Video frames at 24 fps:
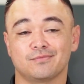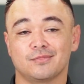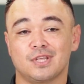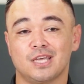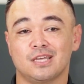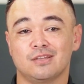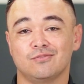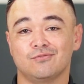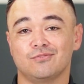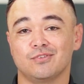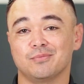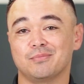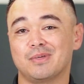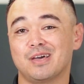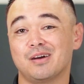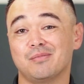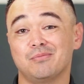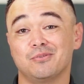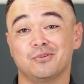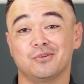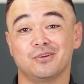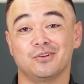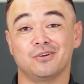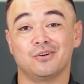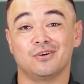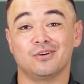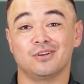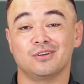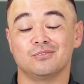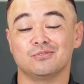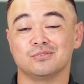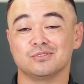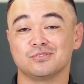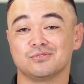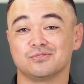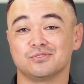And from that point on,
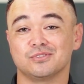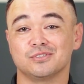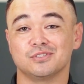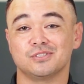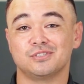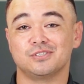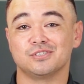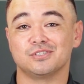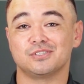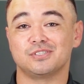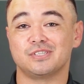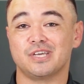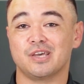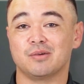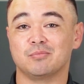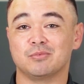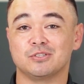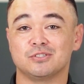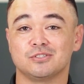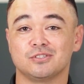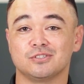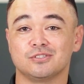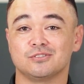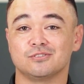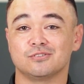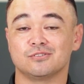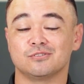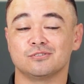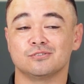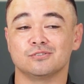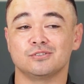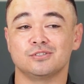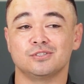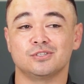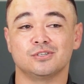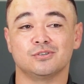it was really just damage
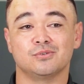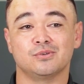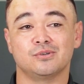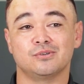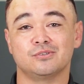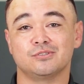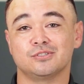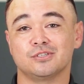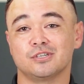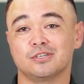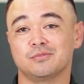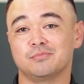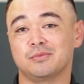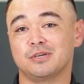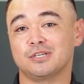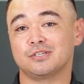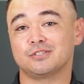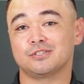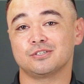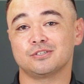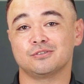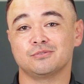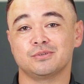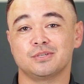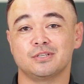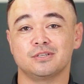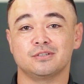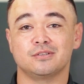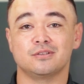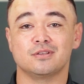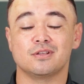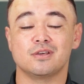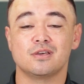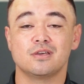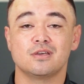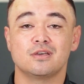control. We were trying to make sure we
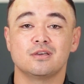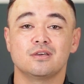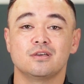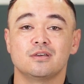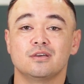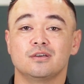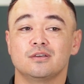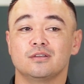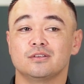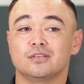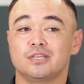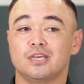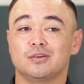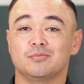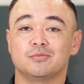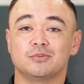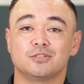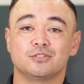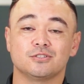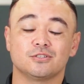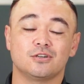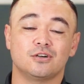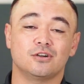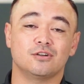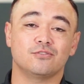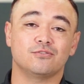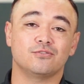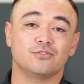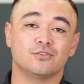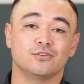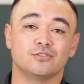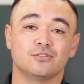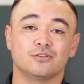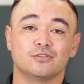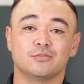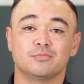didn't damage the car
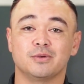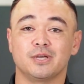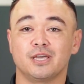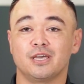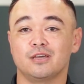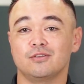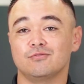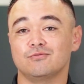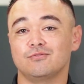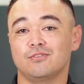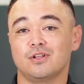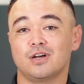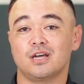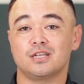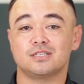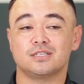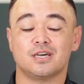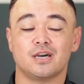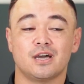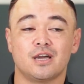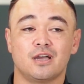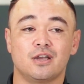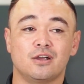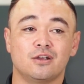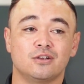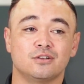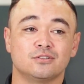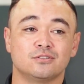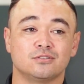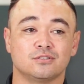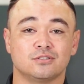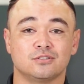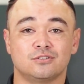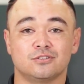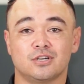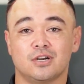further by getting flat
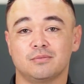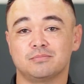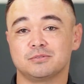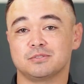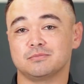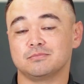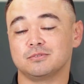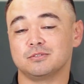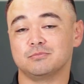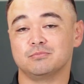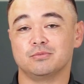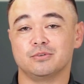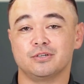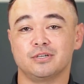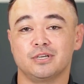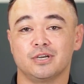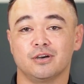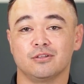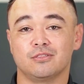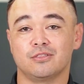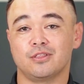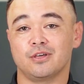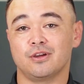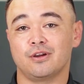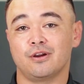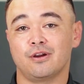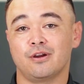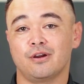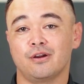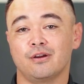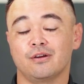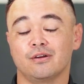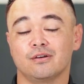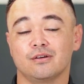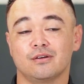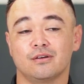tires or drop some debris out
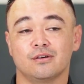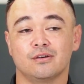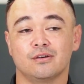there.